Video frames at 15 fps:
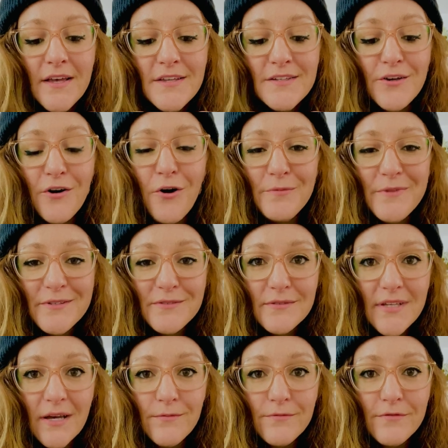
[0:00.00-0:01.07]
So I hope this
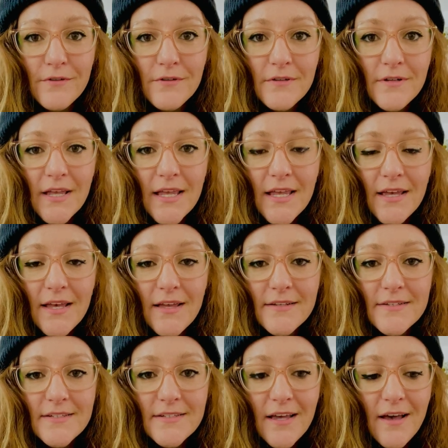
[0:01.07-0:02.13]
was helpful,
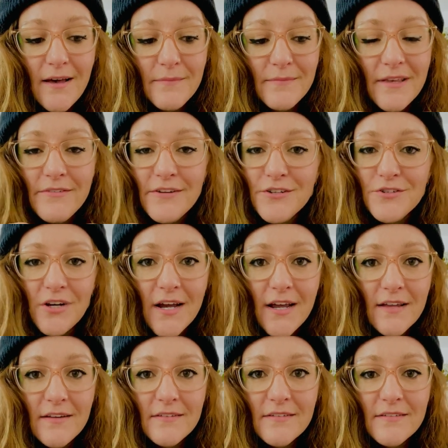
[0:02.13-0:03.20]
and give it a
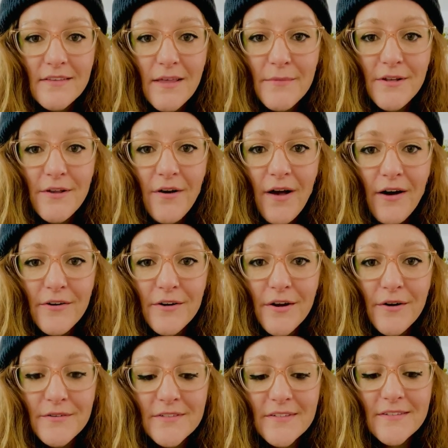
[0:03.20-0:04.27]
try. Let me know how it
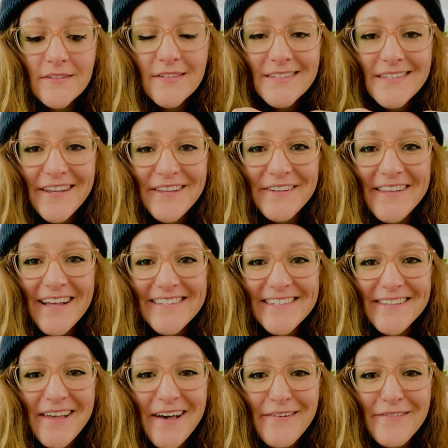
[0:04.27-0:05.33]
goes. Sending you
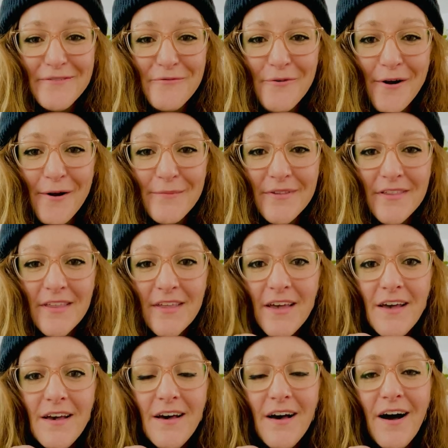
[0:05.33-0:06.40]
lots of love and warmth
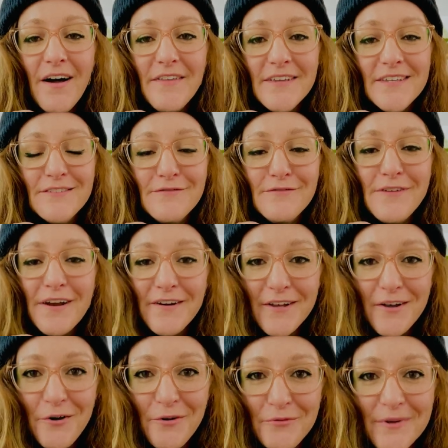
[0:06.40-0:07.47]
on this very
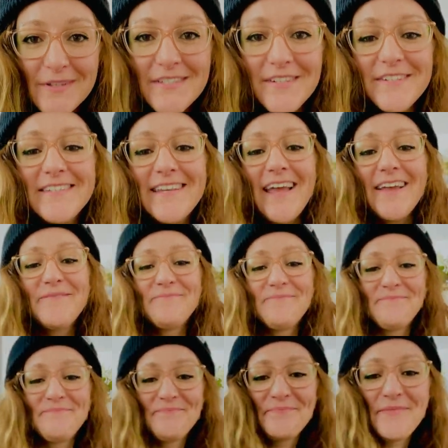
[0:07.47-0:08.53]
cold winter's day.
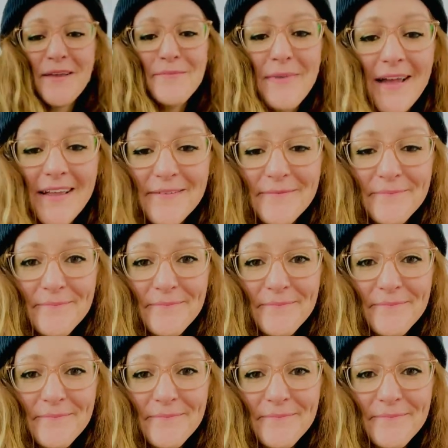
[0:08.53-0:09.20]
Bye.